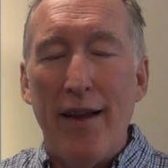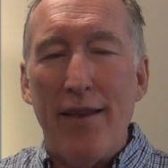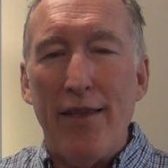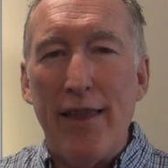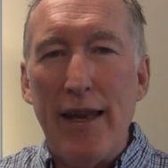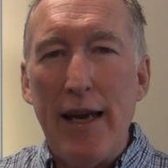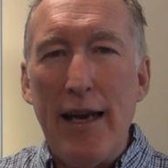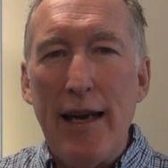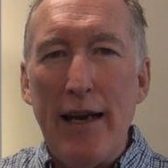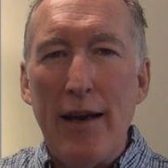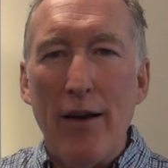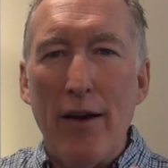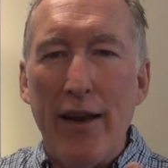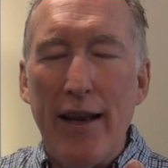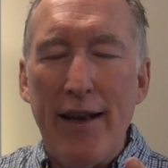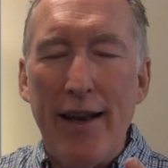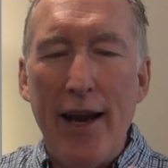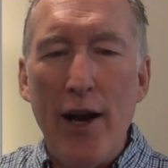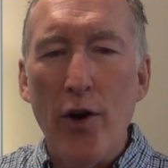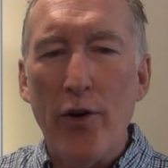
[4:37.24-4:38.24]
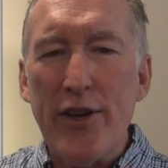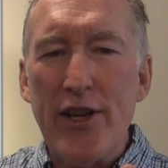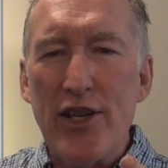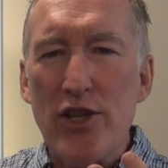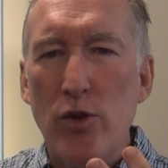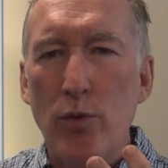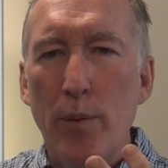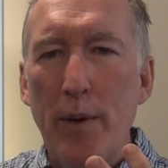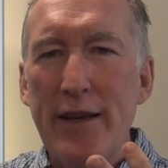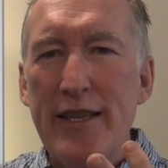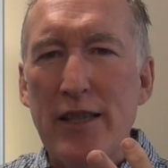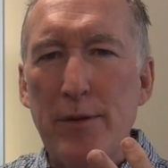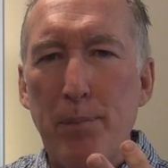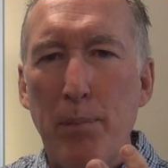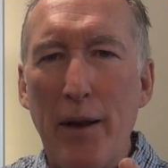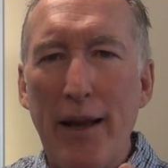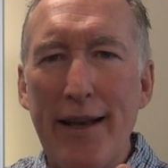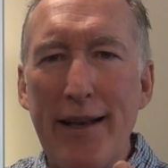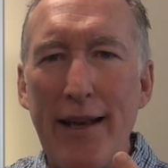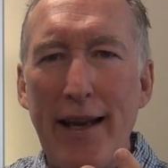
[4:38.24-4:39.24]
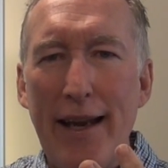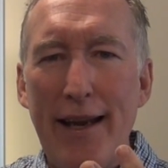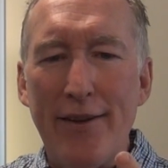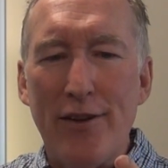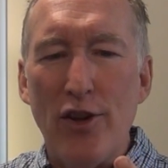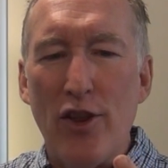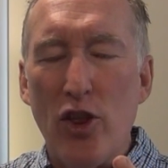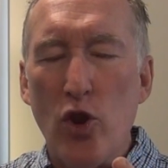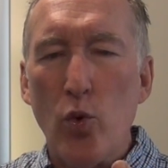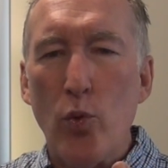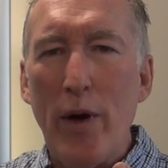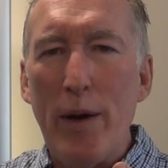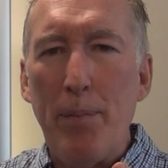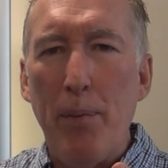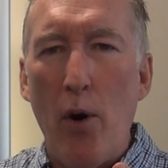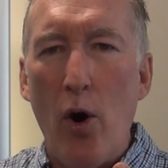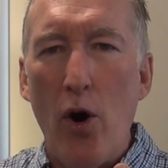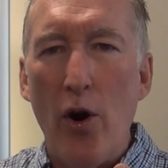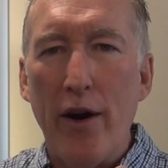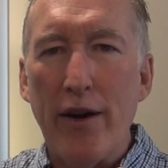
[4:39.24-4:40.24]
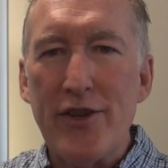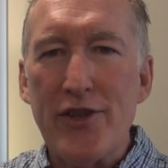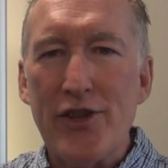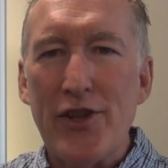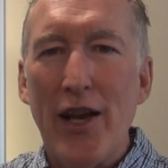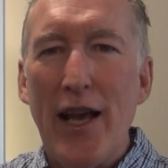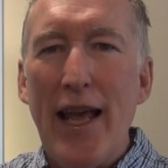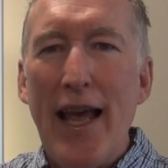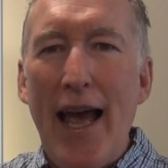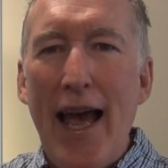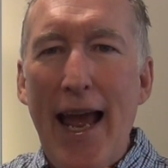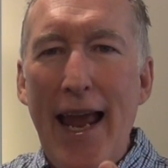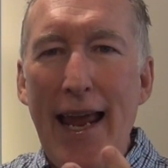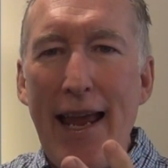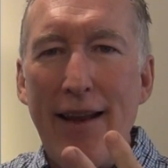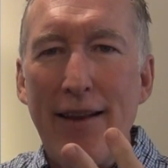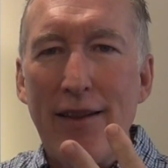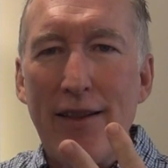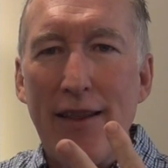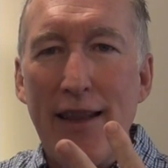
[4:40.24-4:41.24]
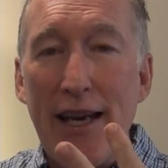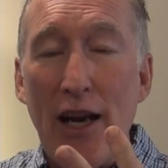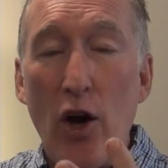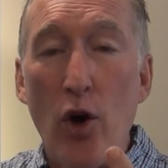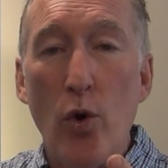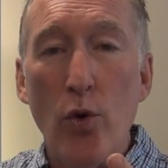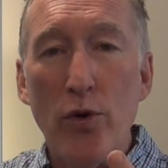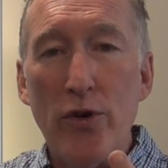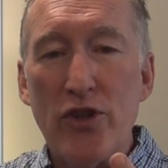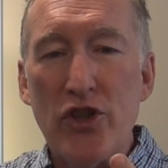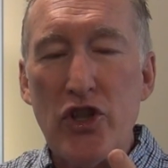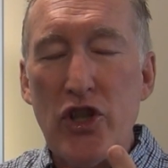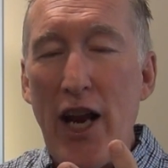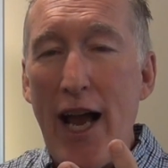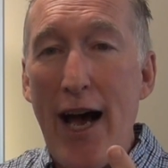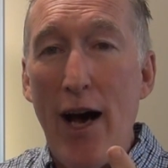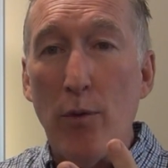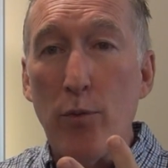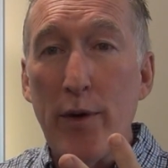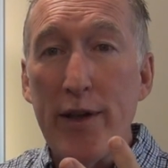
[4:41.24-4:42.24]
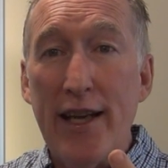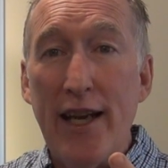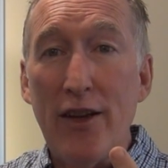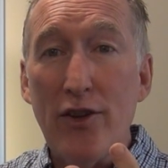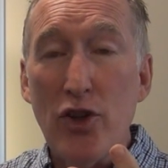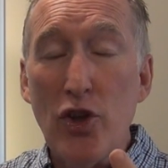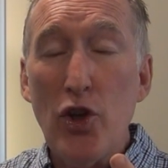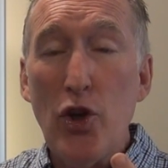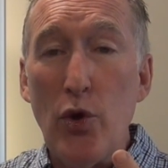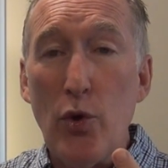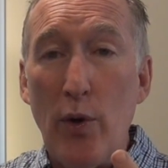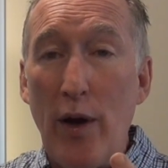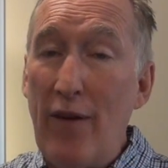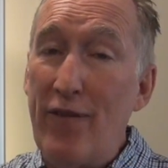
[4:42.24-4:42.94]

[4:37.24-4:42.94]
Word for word: the inheritance would be split into three parts, and the oldest child would get two.